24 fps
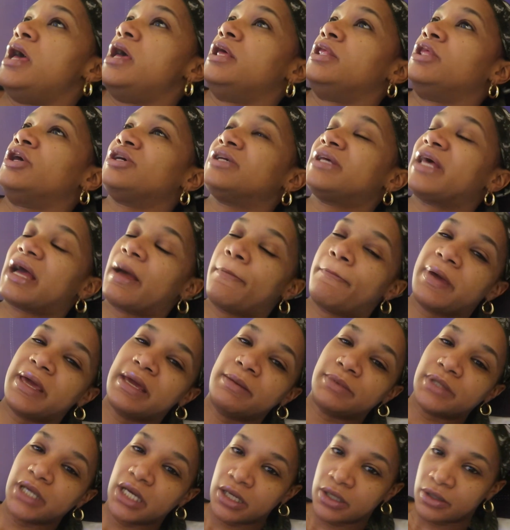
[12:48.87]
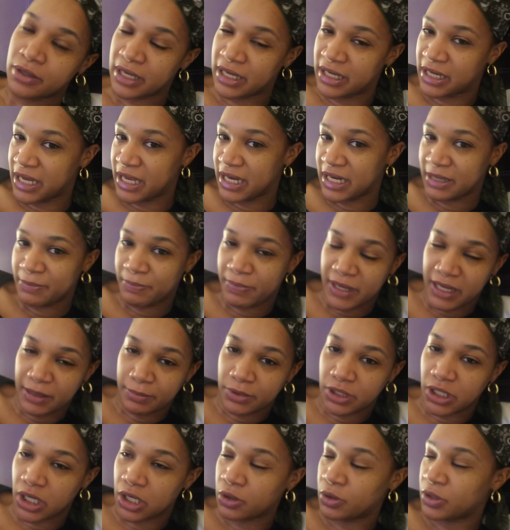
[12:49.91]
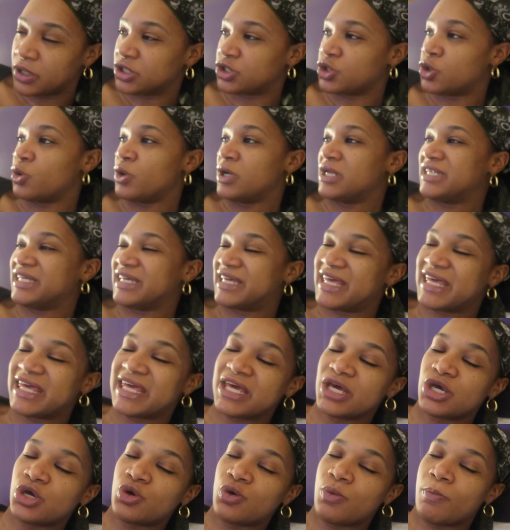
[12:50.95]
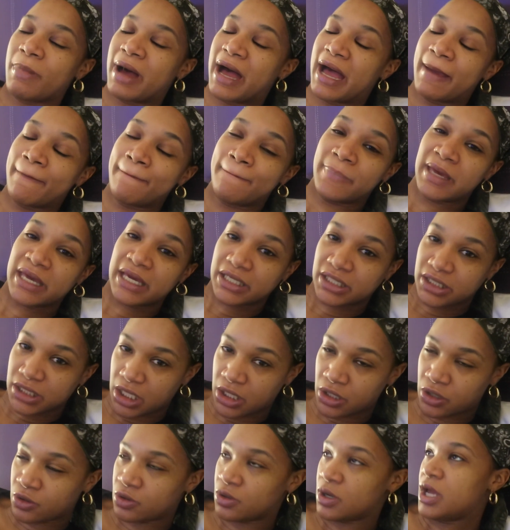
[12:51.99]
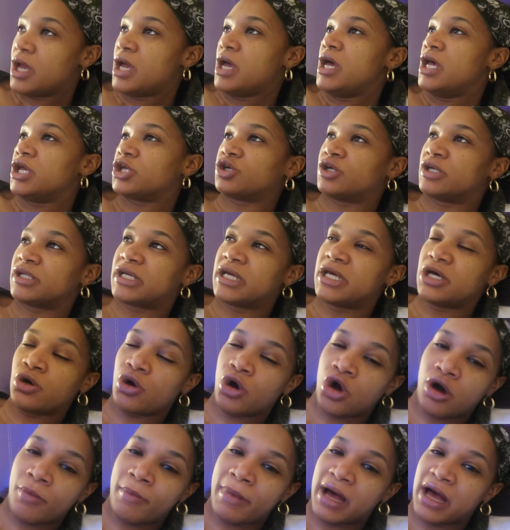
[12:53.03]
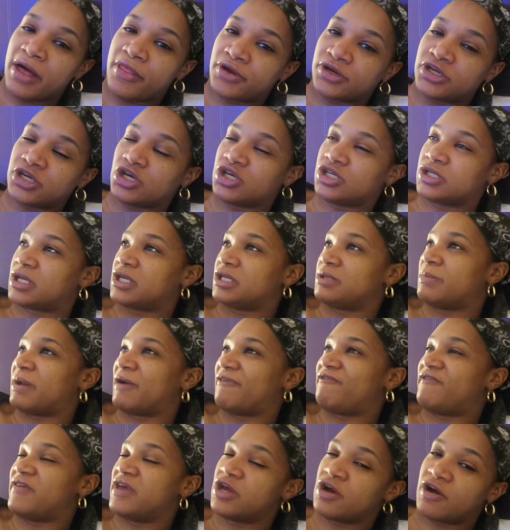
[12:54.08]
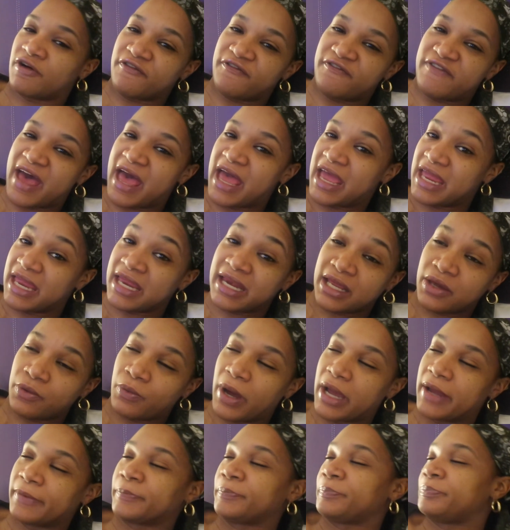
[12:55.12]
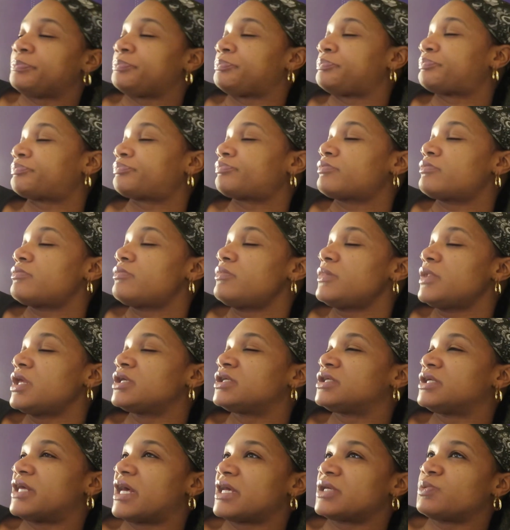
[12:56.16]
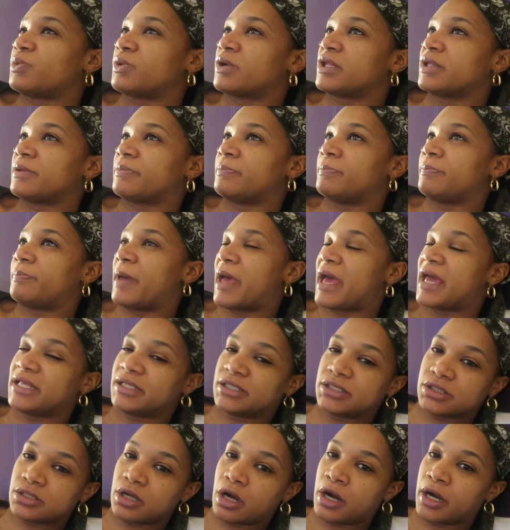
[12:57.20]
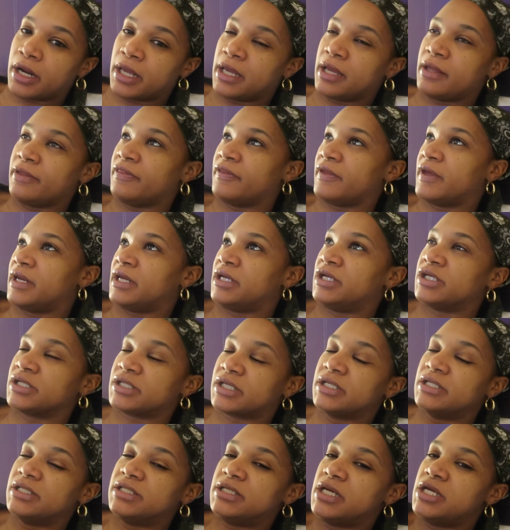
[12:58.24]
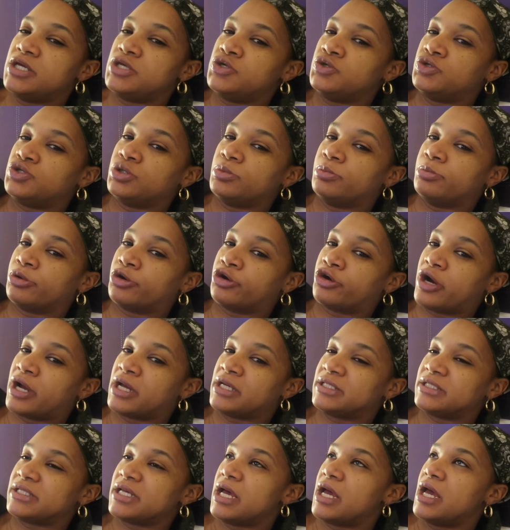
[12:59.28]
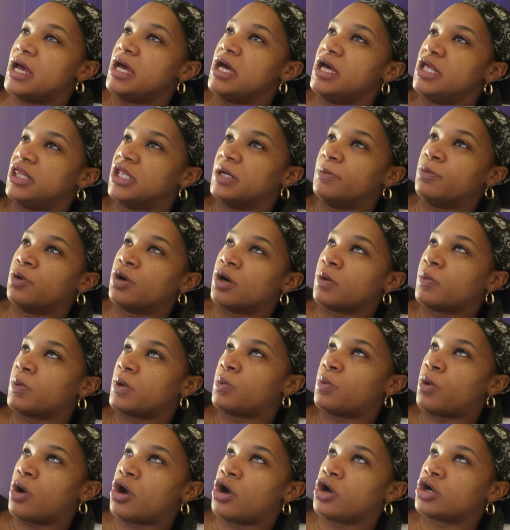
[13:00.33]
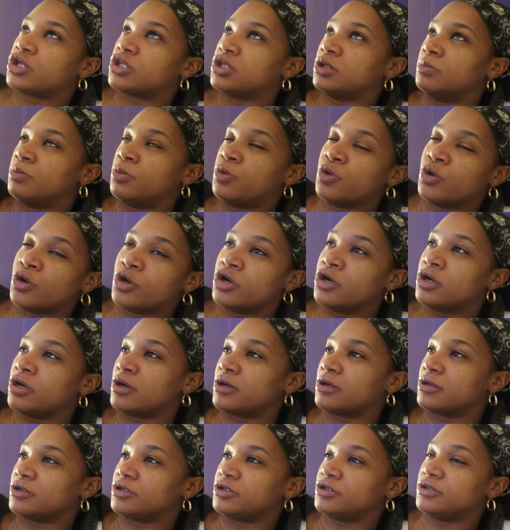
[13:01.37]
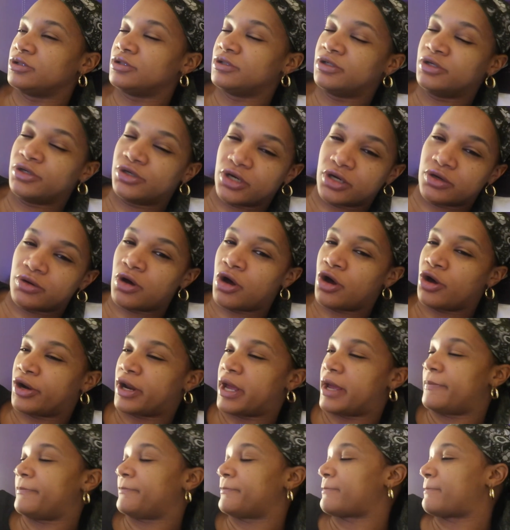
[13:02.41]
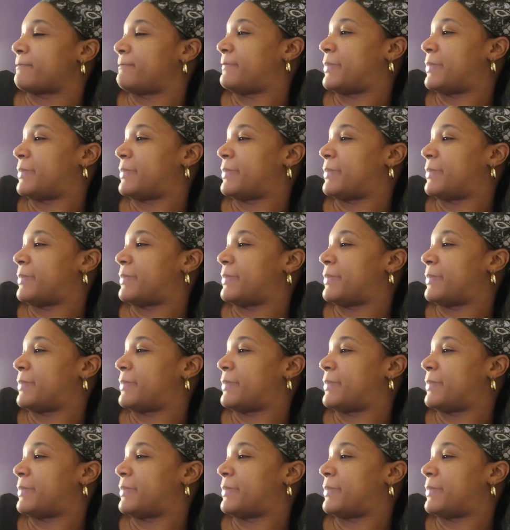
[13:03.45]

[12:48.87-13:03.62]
Those are like a peep toe, and any peep toe is going to kill my big toe. It's going to kill all my other toes because my feet are fat anyway. So that's where the pain started, and then just continued to progress. The more we walk, the more, you know, all that.